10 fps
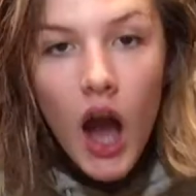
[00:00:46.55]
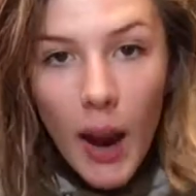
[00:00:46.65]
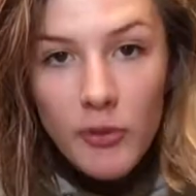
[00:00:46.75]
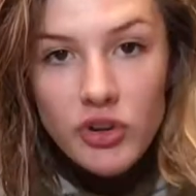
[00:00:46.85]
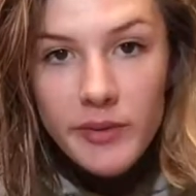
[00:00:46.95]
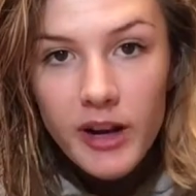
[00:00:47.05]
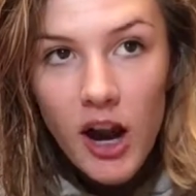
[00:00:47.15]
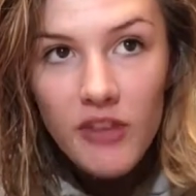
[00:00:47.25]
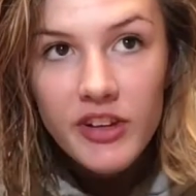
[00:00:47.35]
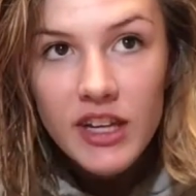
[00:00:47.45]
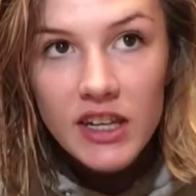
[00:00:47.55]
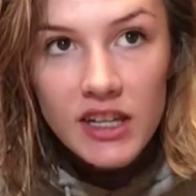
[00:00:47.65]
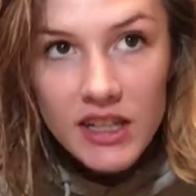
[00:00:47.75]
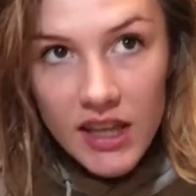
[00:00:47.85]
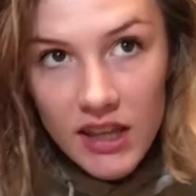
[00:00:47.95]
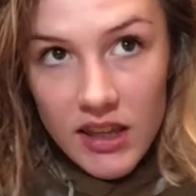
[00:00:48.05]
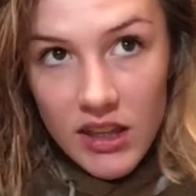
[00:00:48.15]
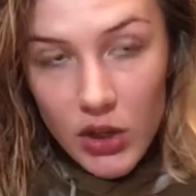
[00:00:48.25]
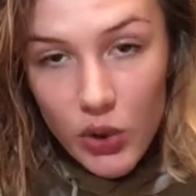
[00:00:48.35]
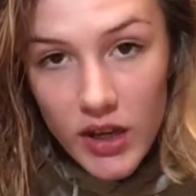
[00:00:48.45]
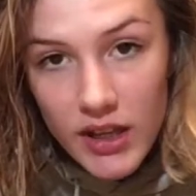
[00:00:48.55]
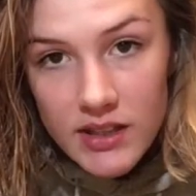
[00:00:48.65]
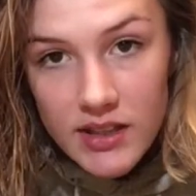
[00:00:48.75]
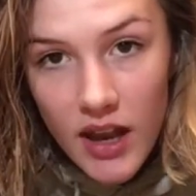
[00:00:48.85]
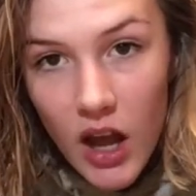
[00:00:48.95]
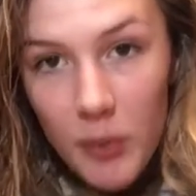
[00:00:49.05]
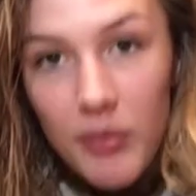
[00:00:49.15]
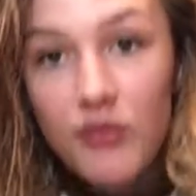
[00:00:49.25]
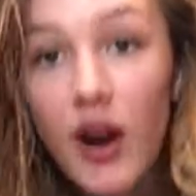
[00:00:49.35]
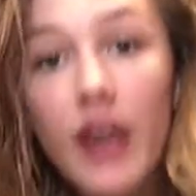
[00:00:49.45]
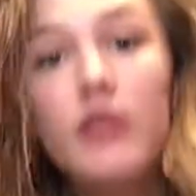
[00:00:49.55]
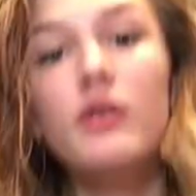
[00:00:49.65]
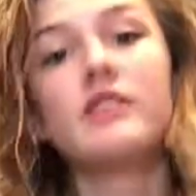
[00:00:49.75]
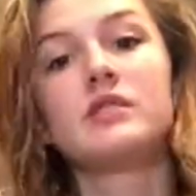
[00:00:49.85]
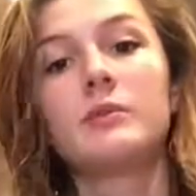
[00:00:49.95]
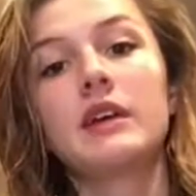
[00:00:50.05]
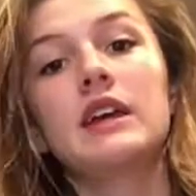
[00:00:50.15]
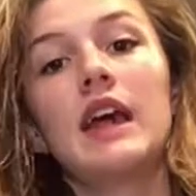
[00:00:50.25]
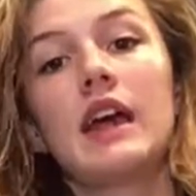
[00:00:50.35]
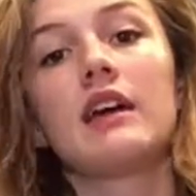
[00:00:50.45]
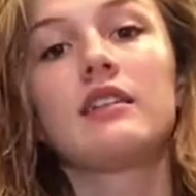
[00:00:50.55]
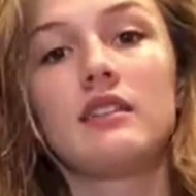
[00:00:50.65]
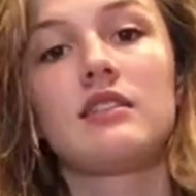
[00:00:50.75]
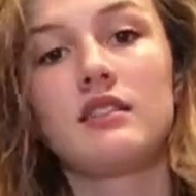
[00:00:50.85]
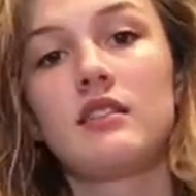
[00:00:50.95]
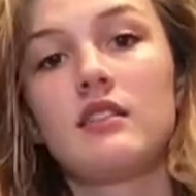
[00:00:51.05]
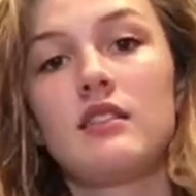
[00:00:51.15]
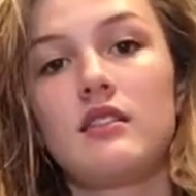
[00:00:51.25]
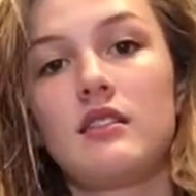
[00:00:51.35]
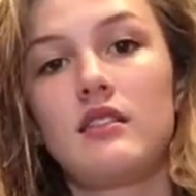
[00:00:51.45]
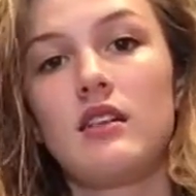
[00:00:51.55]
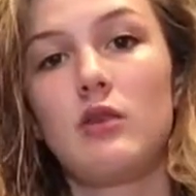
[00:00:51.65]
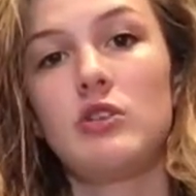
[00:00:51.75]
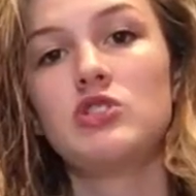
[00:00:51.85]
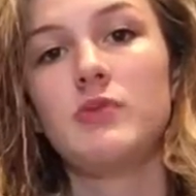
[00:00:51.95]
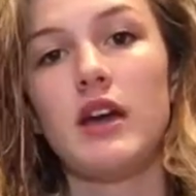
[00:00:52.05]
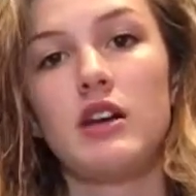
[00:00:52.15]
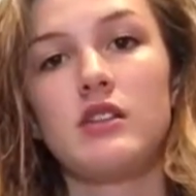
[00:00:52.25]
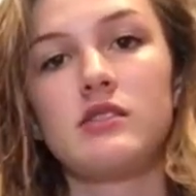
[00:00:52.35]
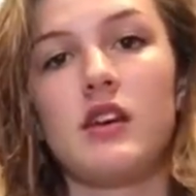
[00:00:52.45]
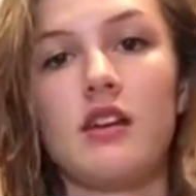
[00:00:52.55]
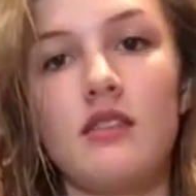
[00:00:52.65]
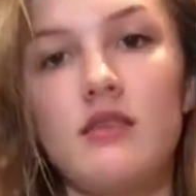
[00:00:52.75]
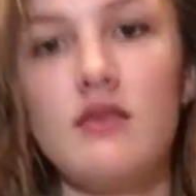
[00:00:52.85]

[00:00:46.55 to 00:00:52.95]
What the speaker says: I'm gonna drink my coffee, get the ingredients set up, find the recipe, and I'll meet you back here in a second.